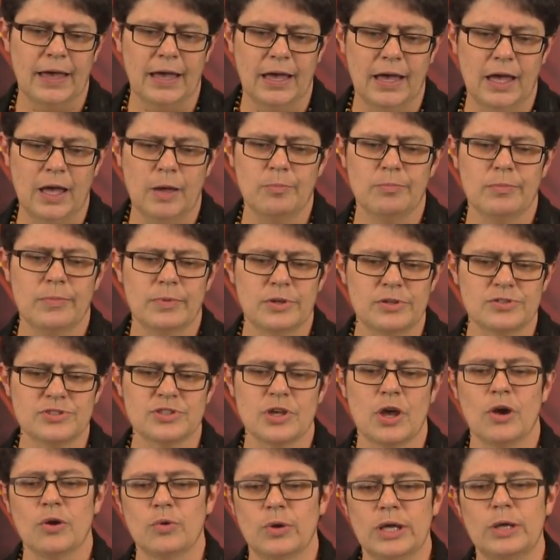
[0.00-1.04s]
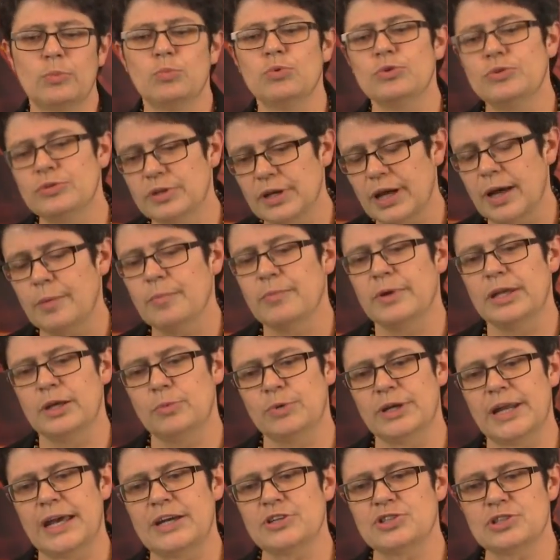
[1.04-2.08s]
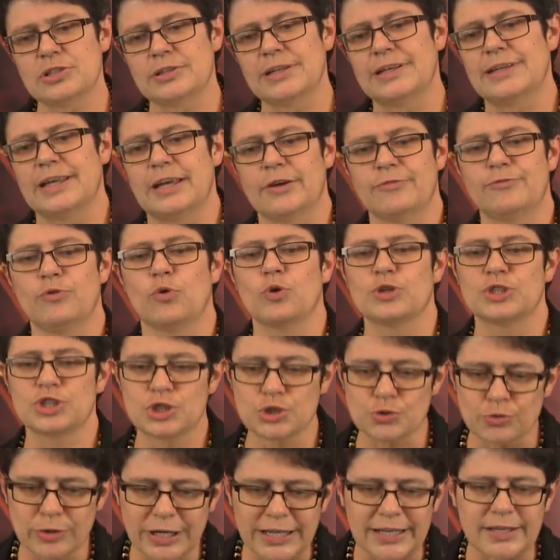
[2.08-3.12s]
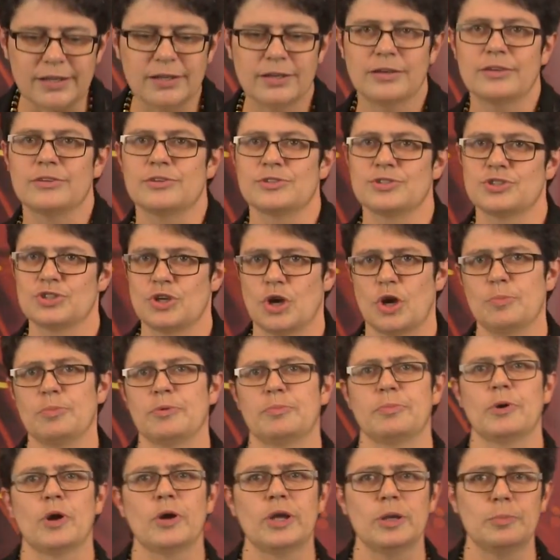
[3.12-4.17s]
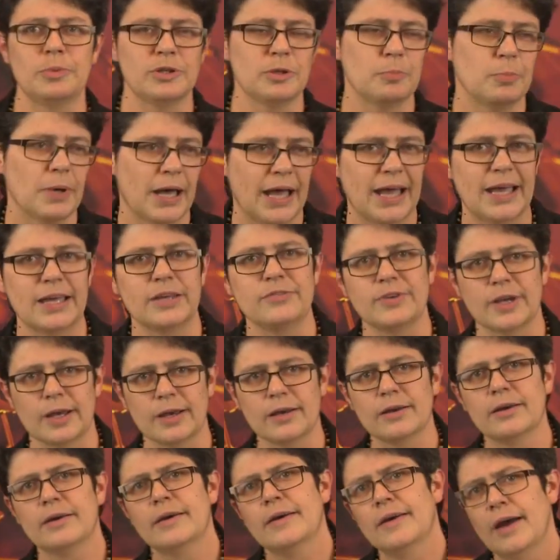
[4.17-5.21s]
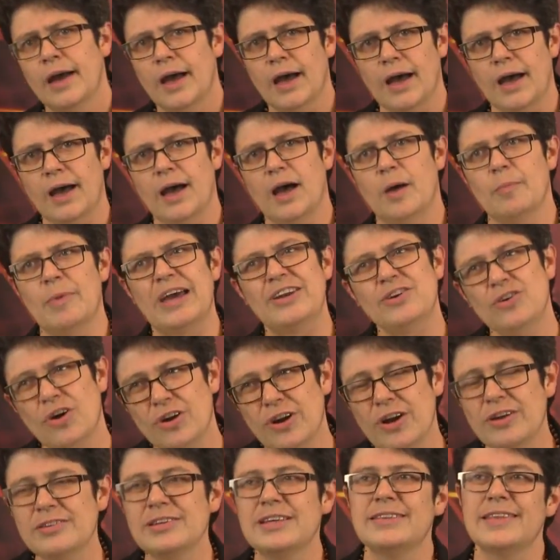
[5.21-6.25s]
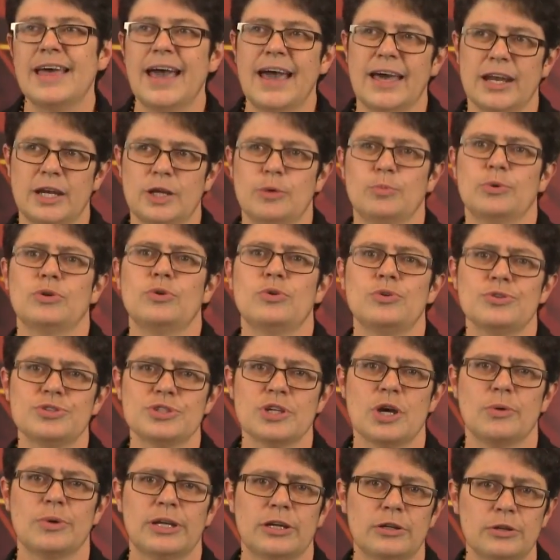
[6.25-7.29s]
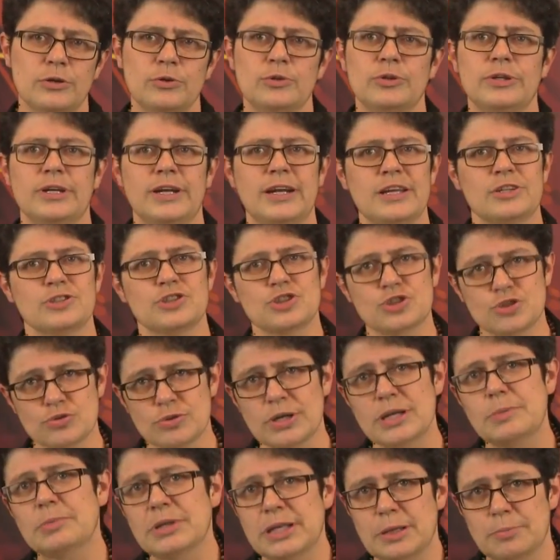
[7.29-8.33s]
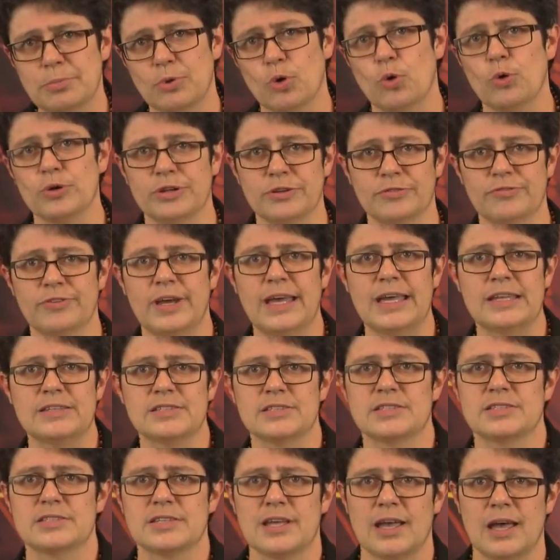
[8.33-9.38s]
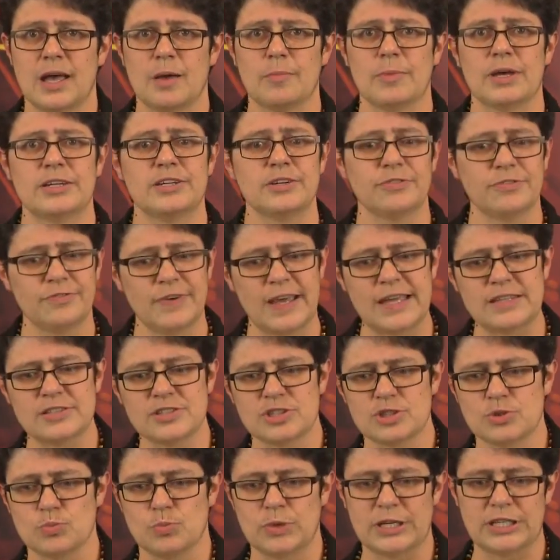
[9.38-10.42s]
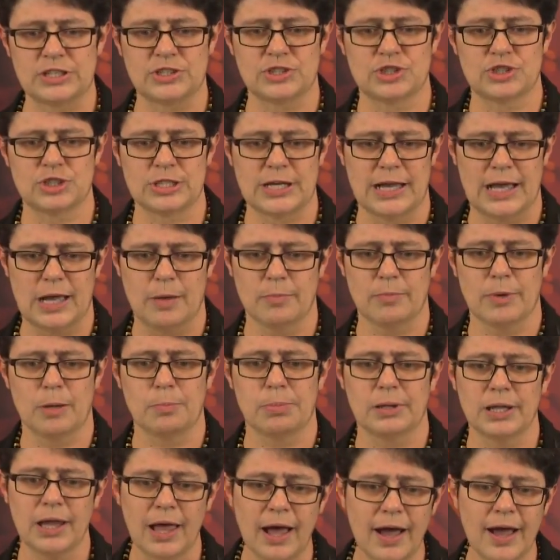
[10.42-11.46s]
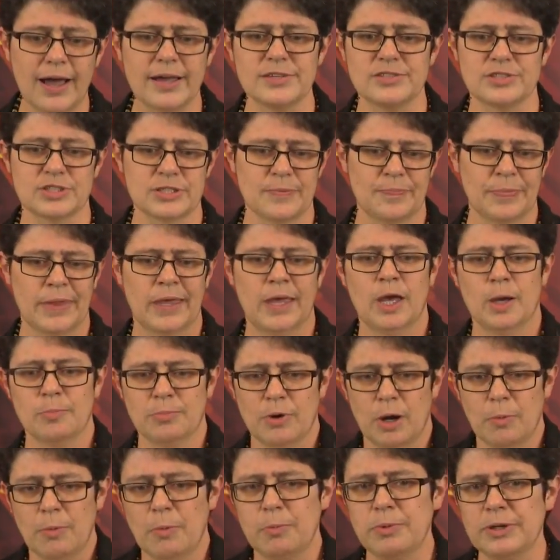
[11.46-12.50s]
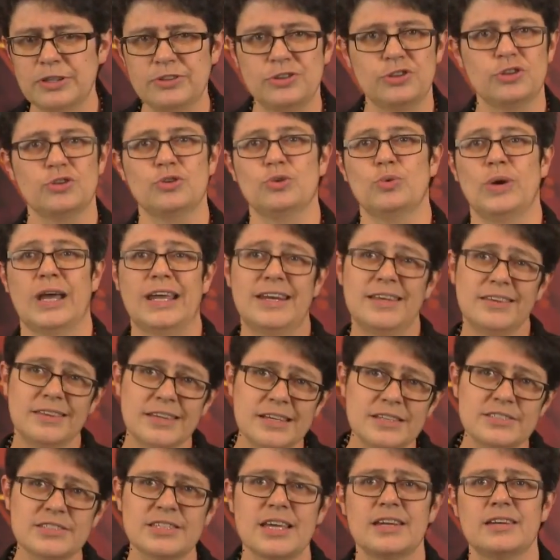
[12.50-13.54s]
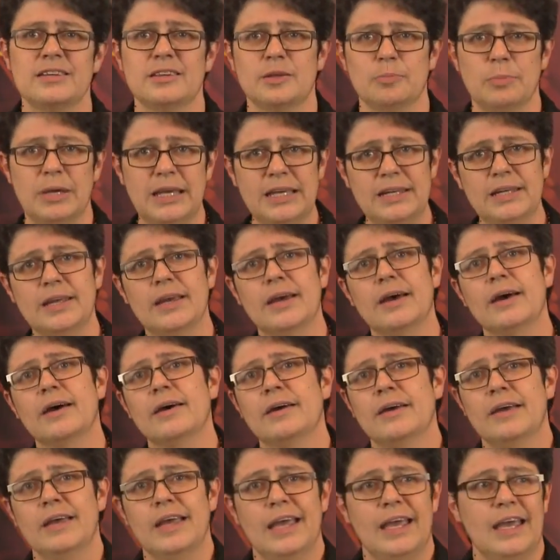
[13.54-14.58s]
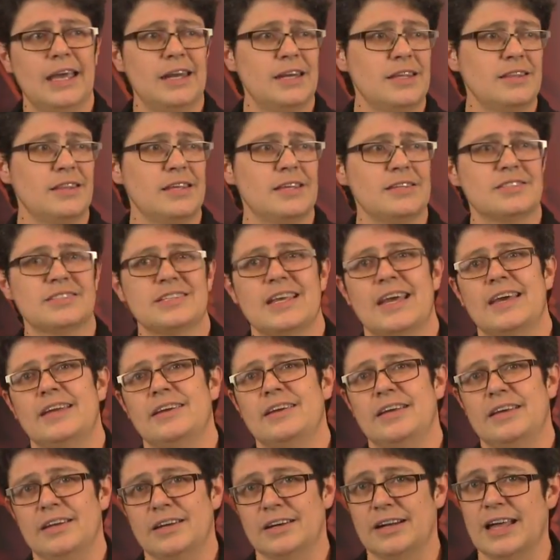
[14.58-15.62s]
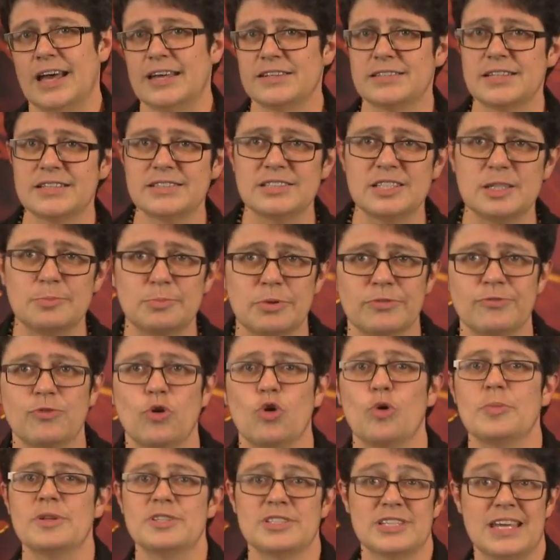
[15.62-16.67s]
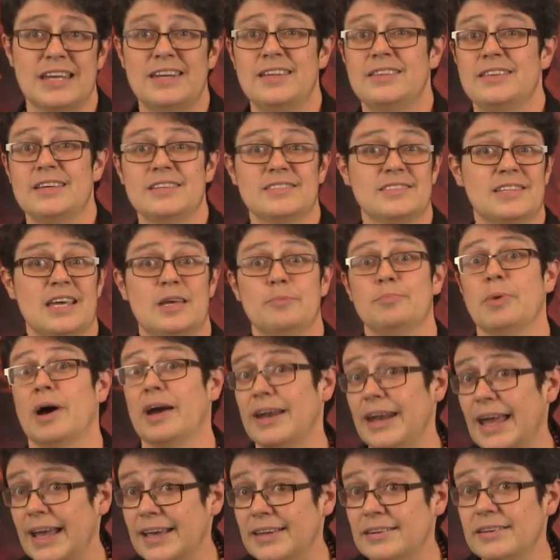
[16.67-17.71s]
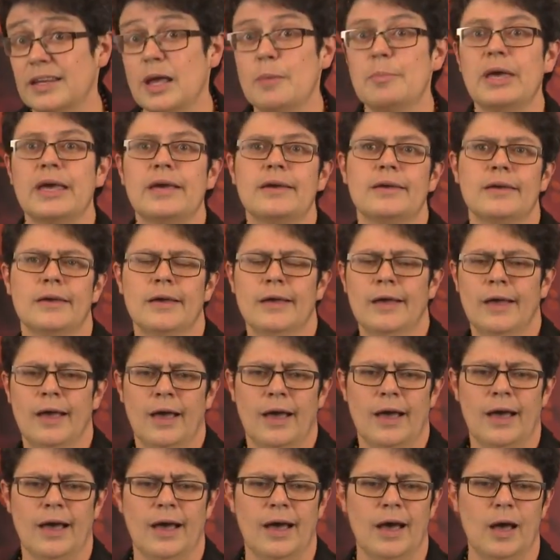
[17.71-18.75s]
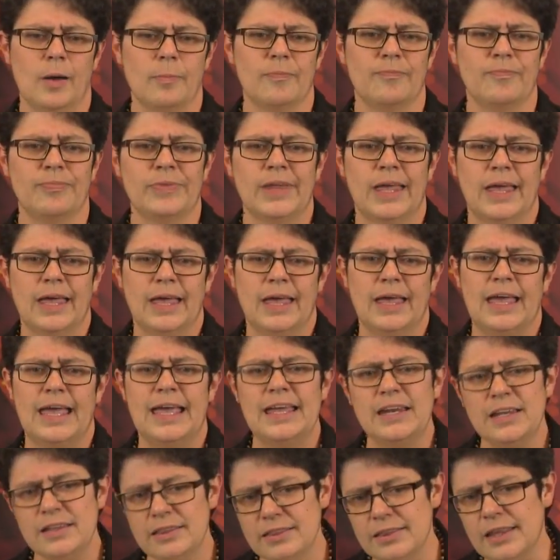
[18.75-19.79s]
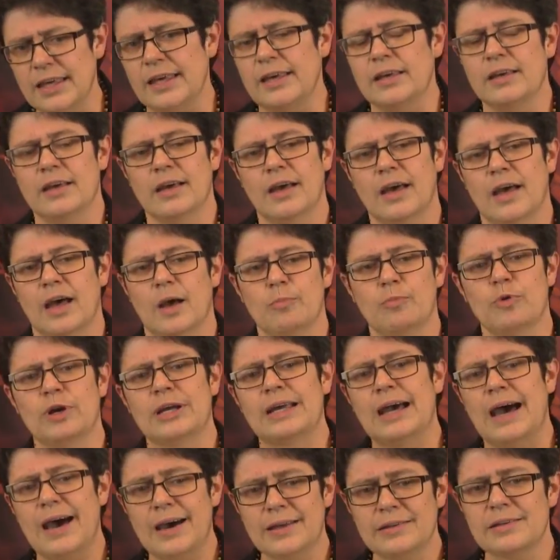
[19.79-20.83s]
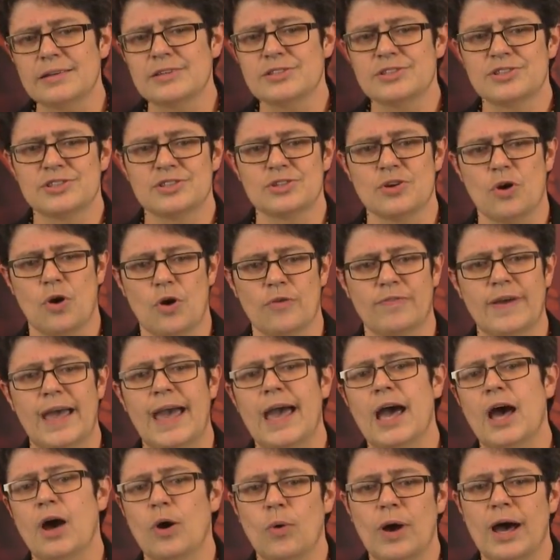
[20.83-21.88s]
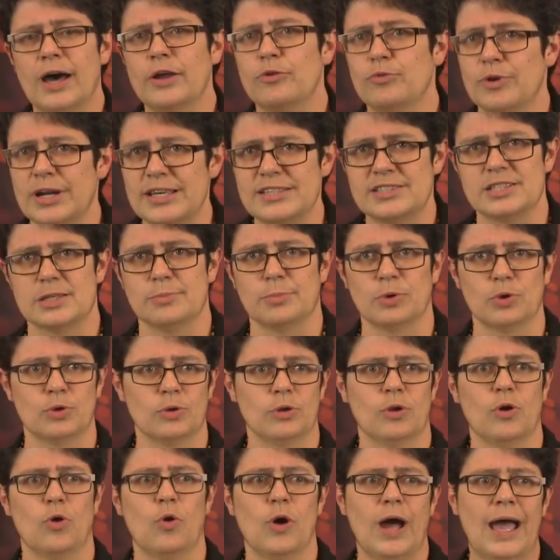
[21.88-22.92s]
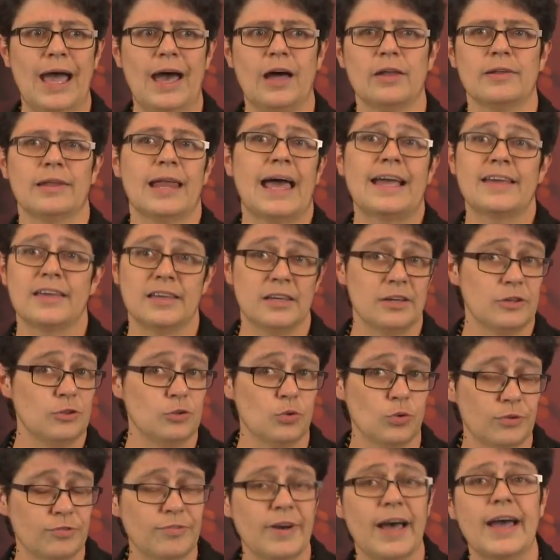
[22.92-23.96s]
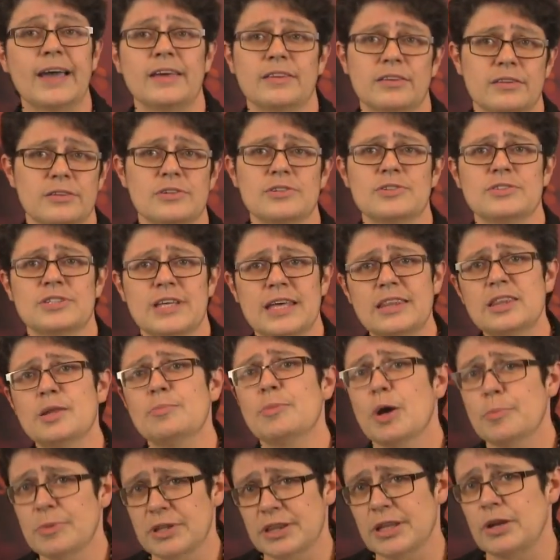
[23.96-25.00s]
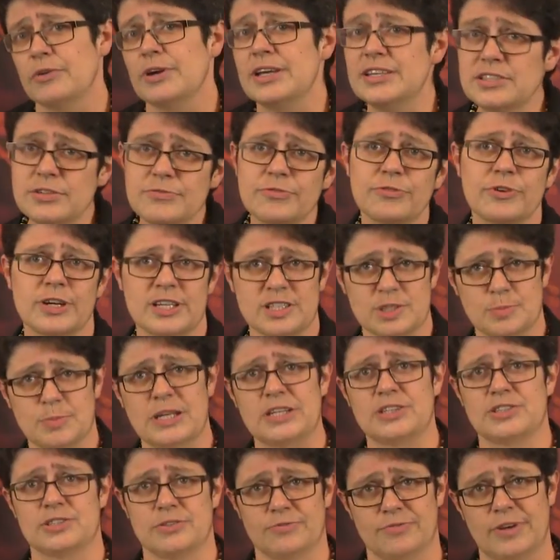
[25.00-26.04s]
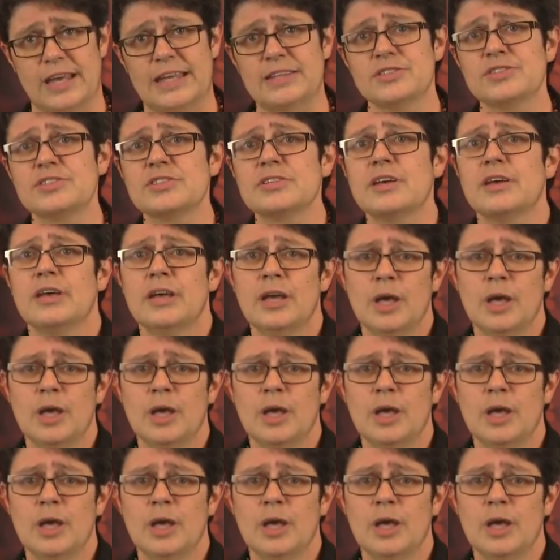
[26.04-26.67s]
Um, so it would, um, it would actually therefore shrink the scope of prohibited behaviour. Um, and not only that, it would also include an extremely broad defence, um, a defence which um, applies probably to anything said in the media, anything said in an artistic performance, anything said by an academic anything, um, regardless of how unreasonable or how lacking in good faith. Because at the moment there is a free speech defence,